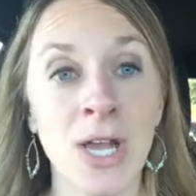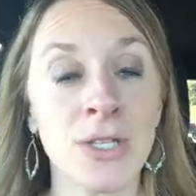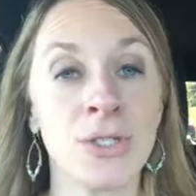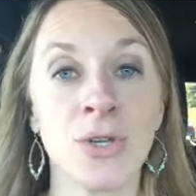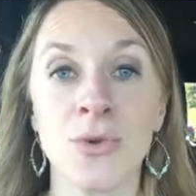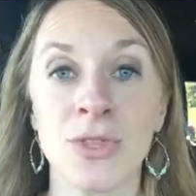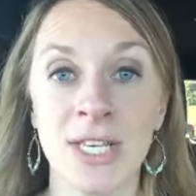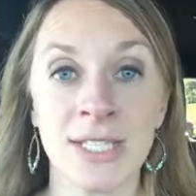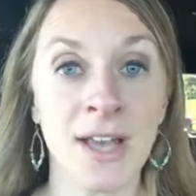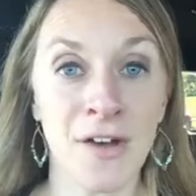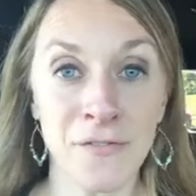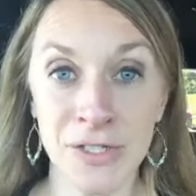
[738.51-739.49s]
And so this
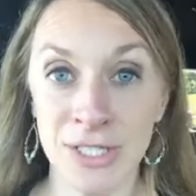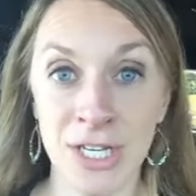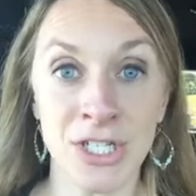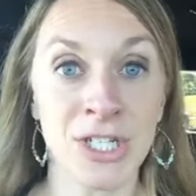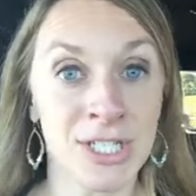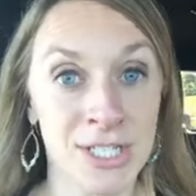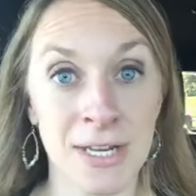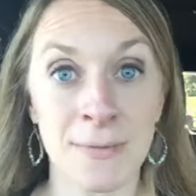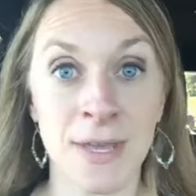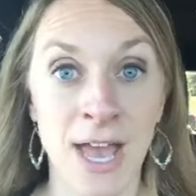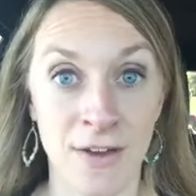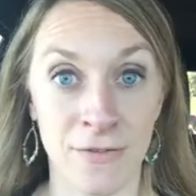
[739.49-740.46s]
conversation is going to
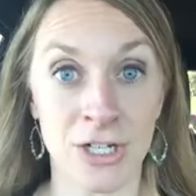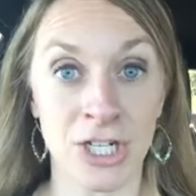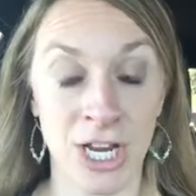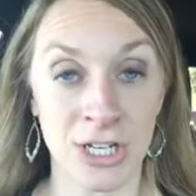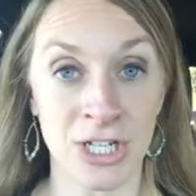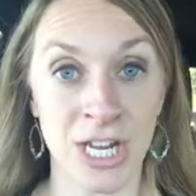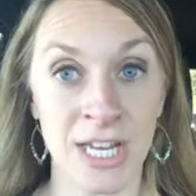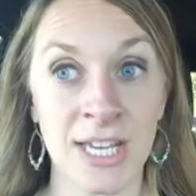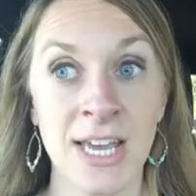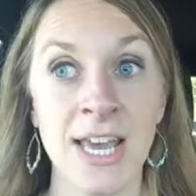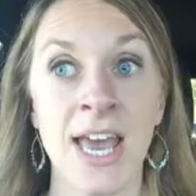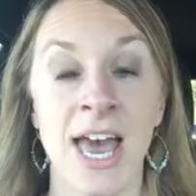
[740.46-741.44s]
be ever changing.